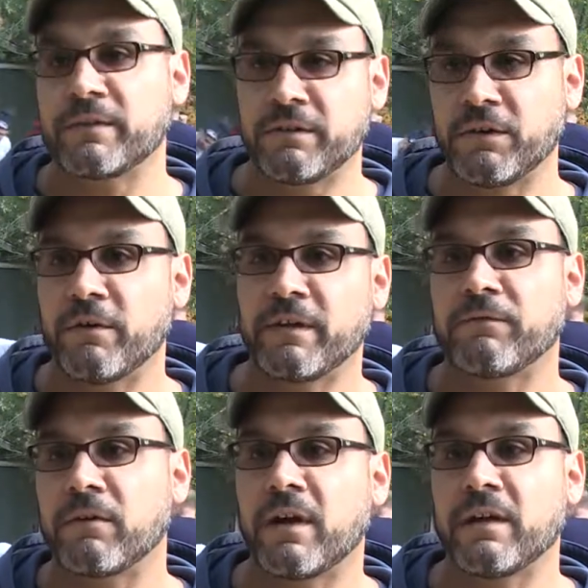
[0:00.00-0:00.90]
what they're
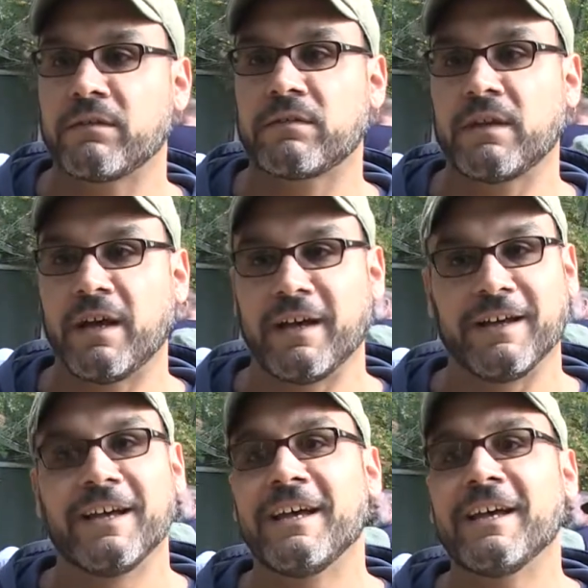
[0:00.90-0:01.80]
doing for us.
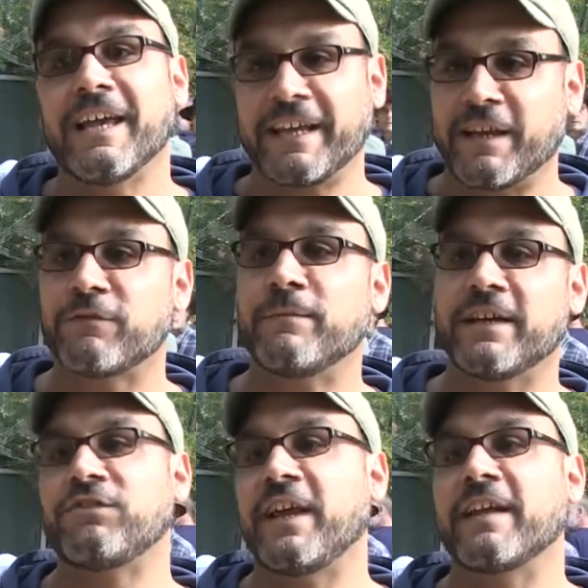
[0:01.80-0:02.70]
Uh, it gives
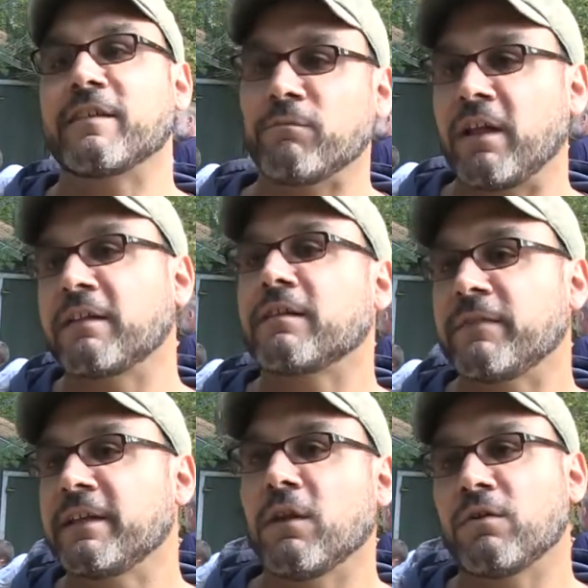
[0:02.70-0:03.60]
me a chance, I'm
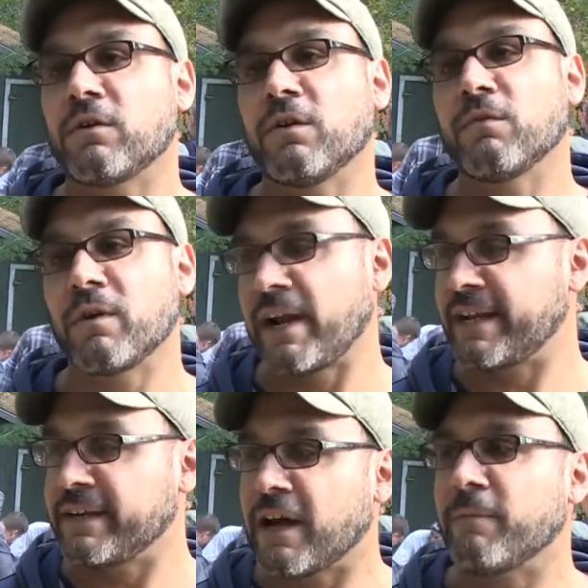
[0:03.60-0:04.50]
relatively local, where
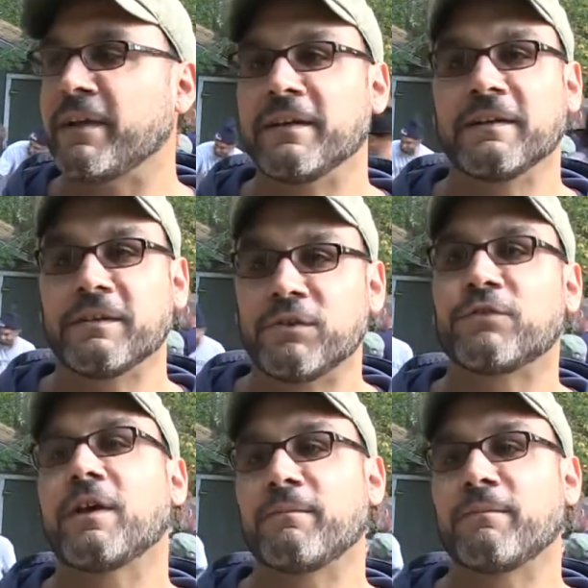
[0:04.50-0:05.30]
I can come and do